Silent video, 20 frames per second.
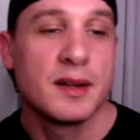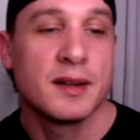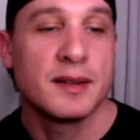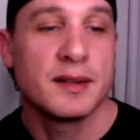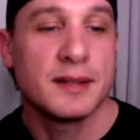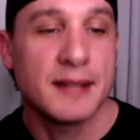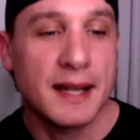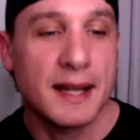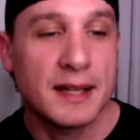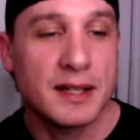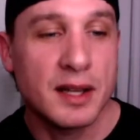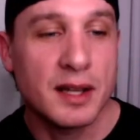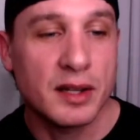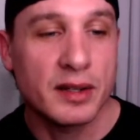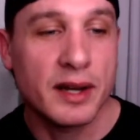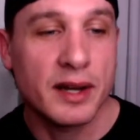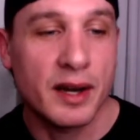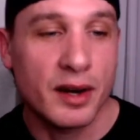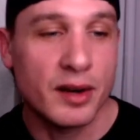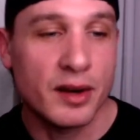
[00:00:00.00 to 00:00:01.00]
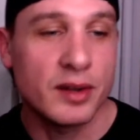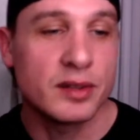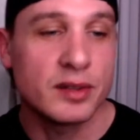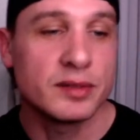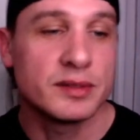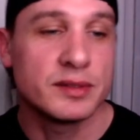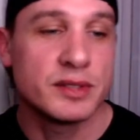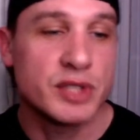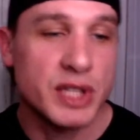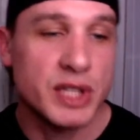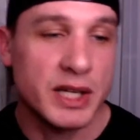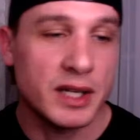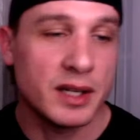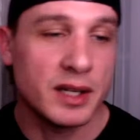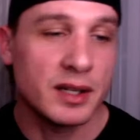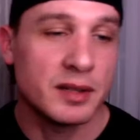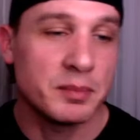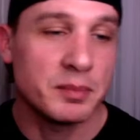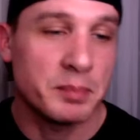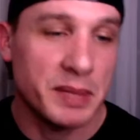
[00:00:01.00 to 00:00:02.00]
Danielle Carroll,
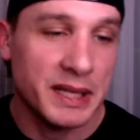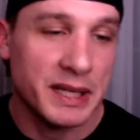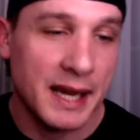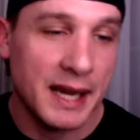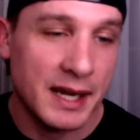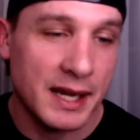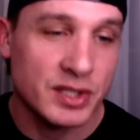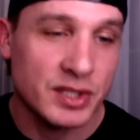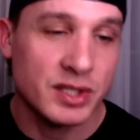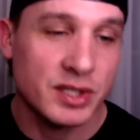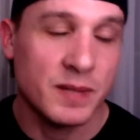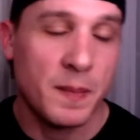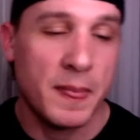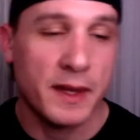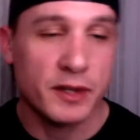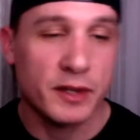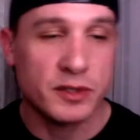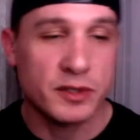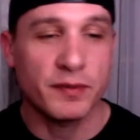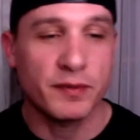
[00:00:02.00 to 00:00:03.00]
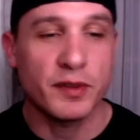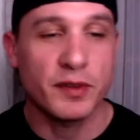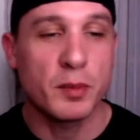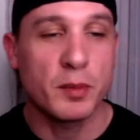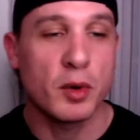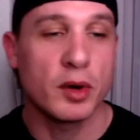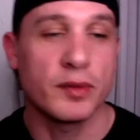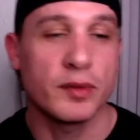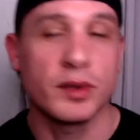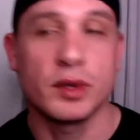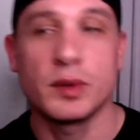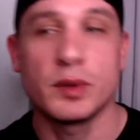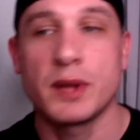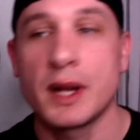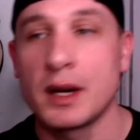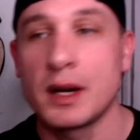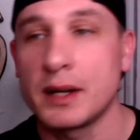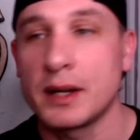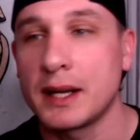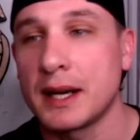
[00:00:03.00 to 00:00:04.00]
Gina, Big H. And there's a few more of you that
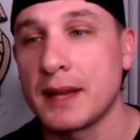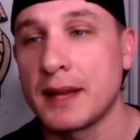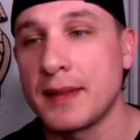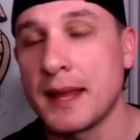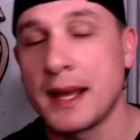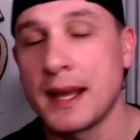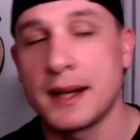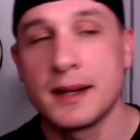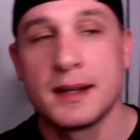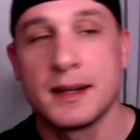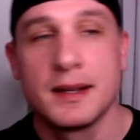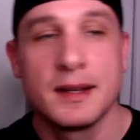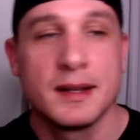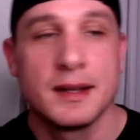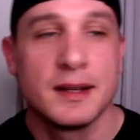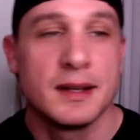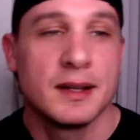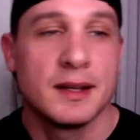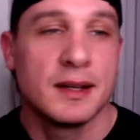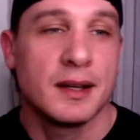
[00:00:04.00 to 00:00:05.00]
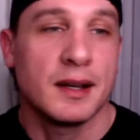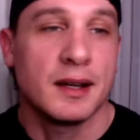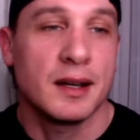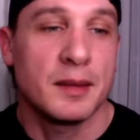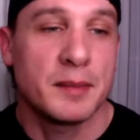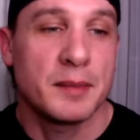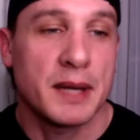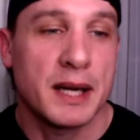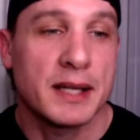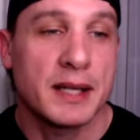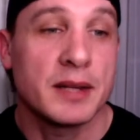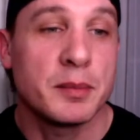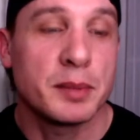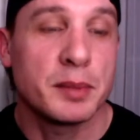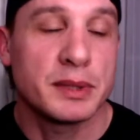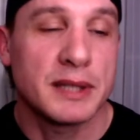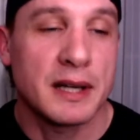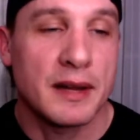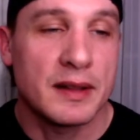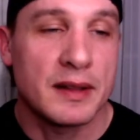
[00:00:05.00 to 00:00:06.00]
I'll get on that um, that I didn't put
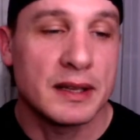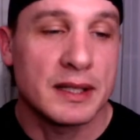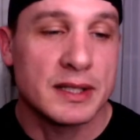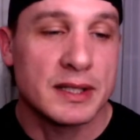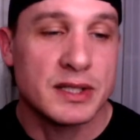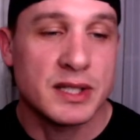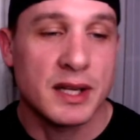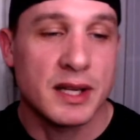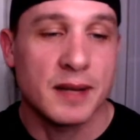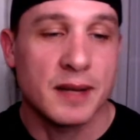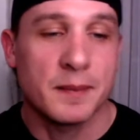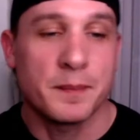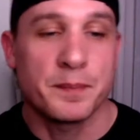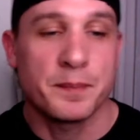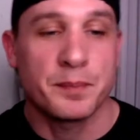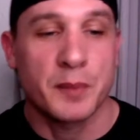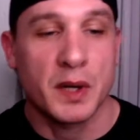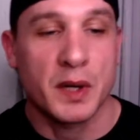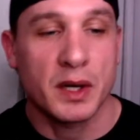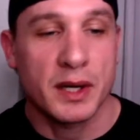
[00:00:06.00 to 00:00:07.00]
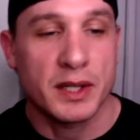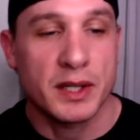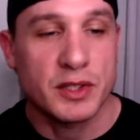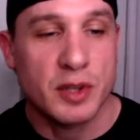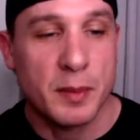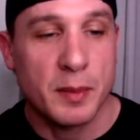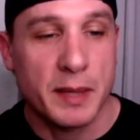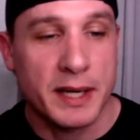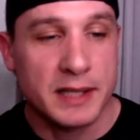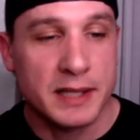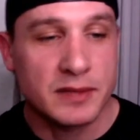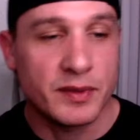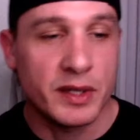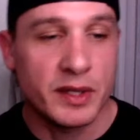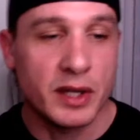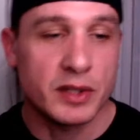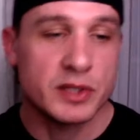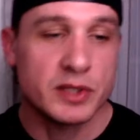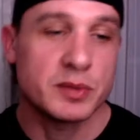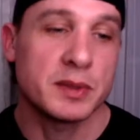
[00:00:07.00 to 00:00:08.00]
down on the list yet, but I'll catch you on my next
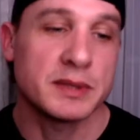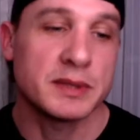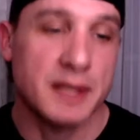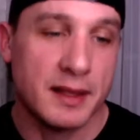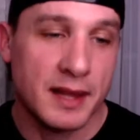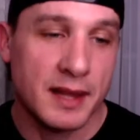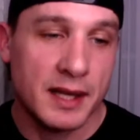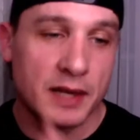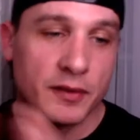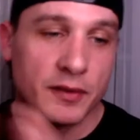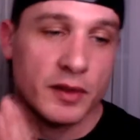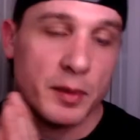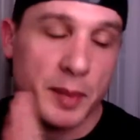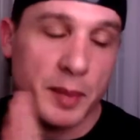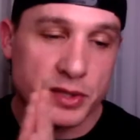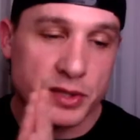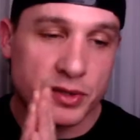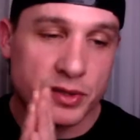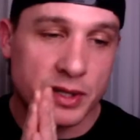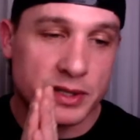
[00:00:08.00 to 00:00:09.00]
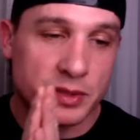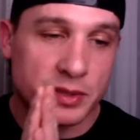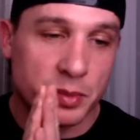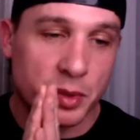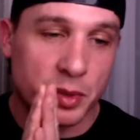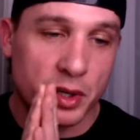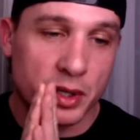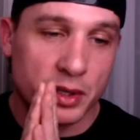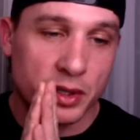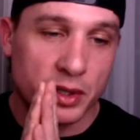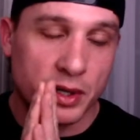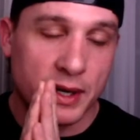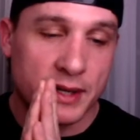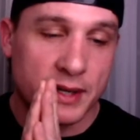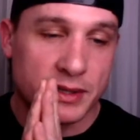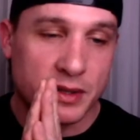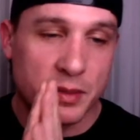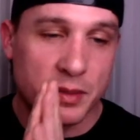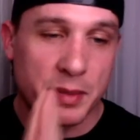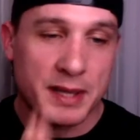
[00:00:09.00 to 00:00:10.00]
video. I just want to say thank you for the Patreon support. You
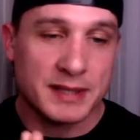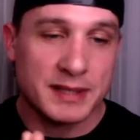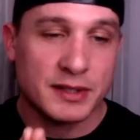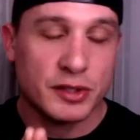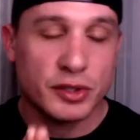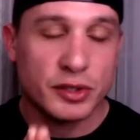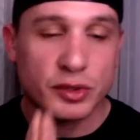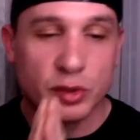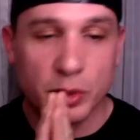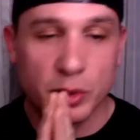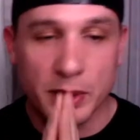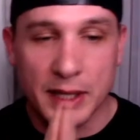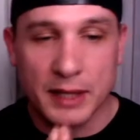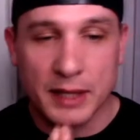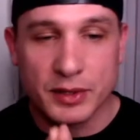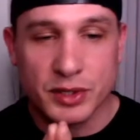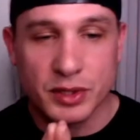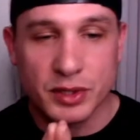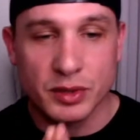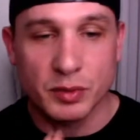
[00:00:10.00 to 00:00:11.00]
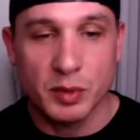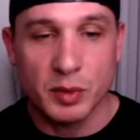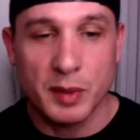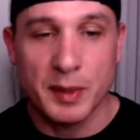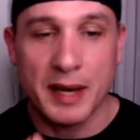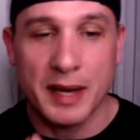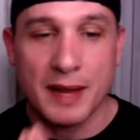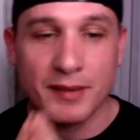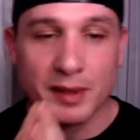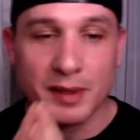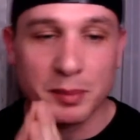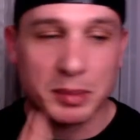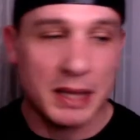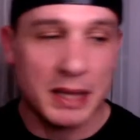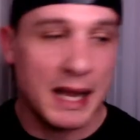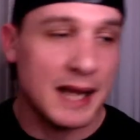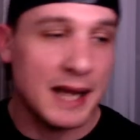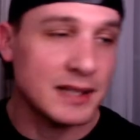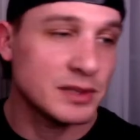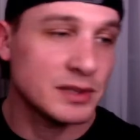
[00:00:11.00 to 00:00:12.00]
guys are the best. Couldn't do it without you. We've been having a
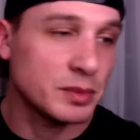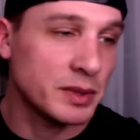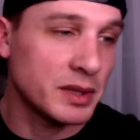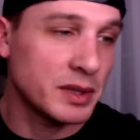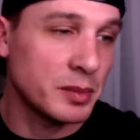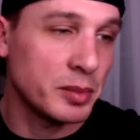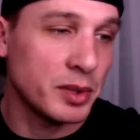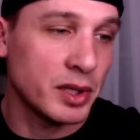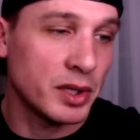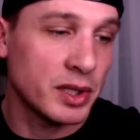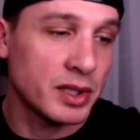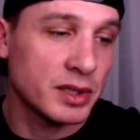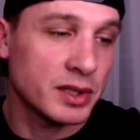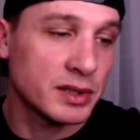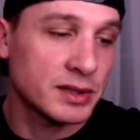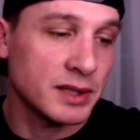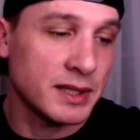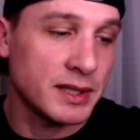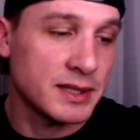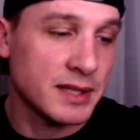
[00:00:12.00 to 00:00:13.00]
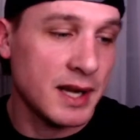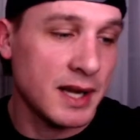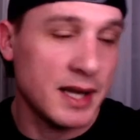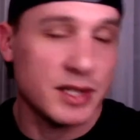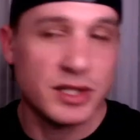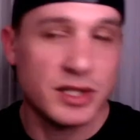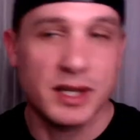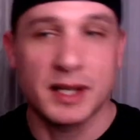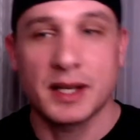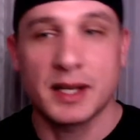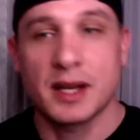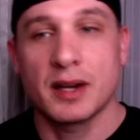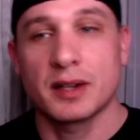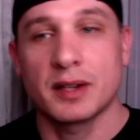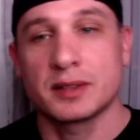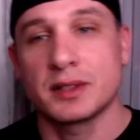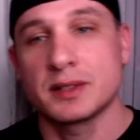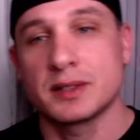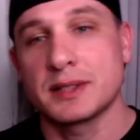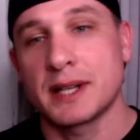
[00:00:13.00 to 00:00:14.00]
blast with the book, Sunny Sky Shady
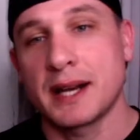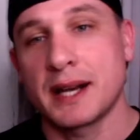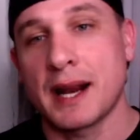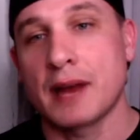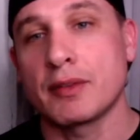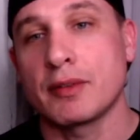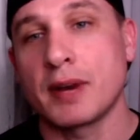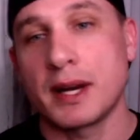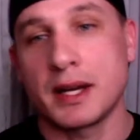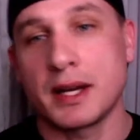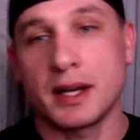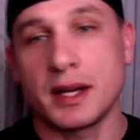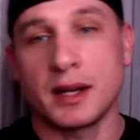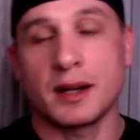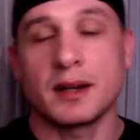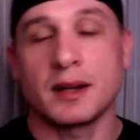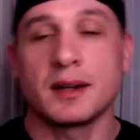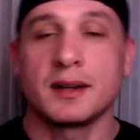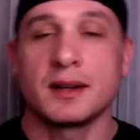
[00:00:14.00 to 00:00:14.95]
Characters, that I got right here.